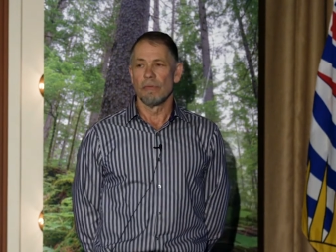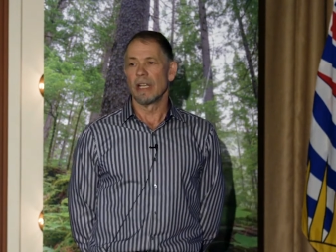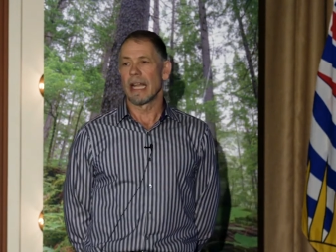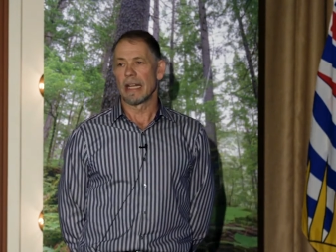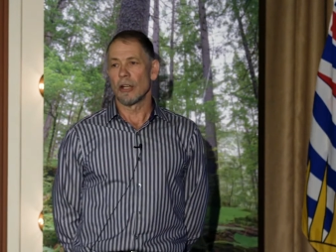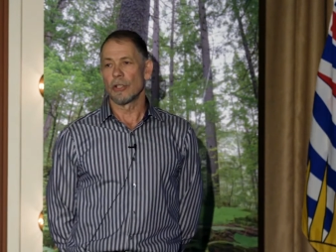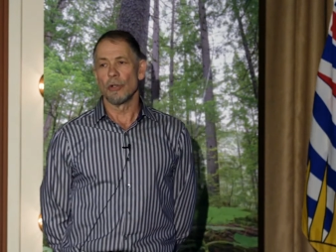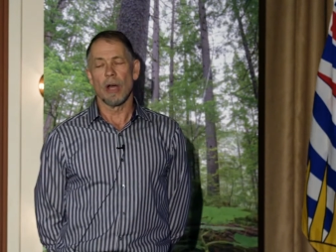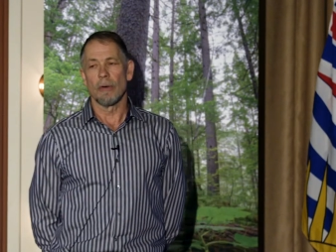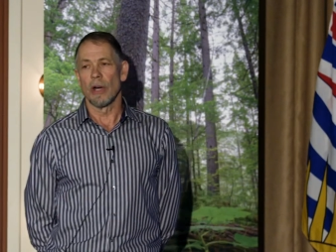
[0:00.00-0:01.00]
we cannot
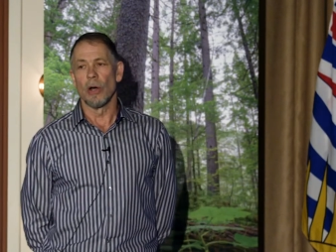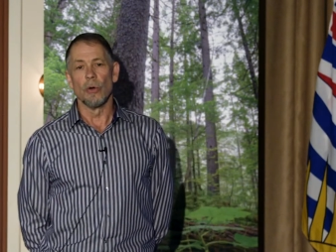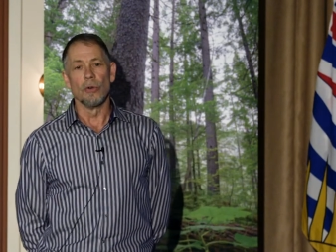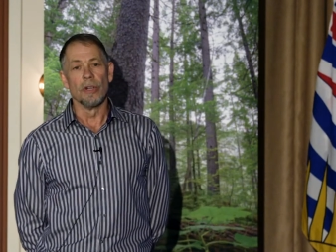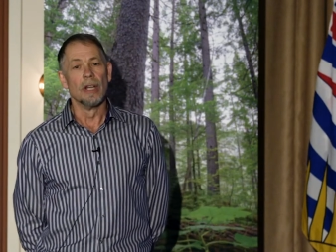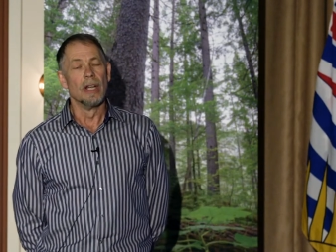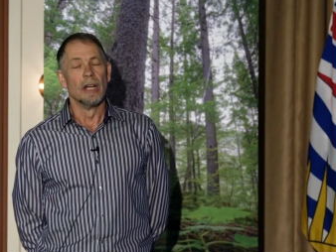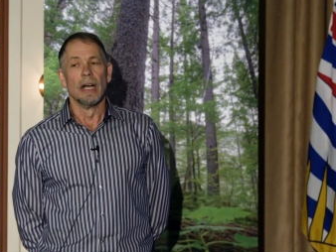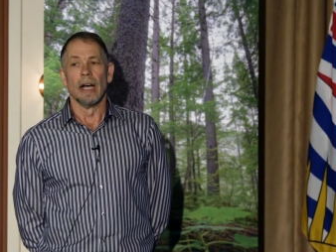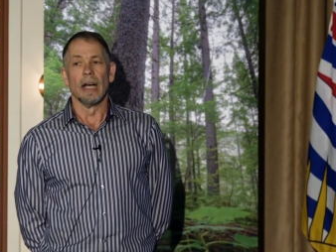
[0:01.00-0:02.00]
do our own
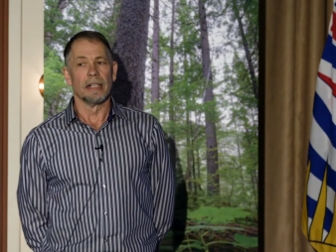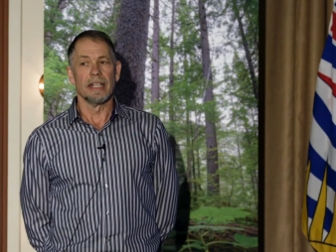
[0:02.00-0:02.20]
uh,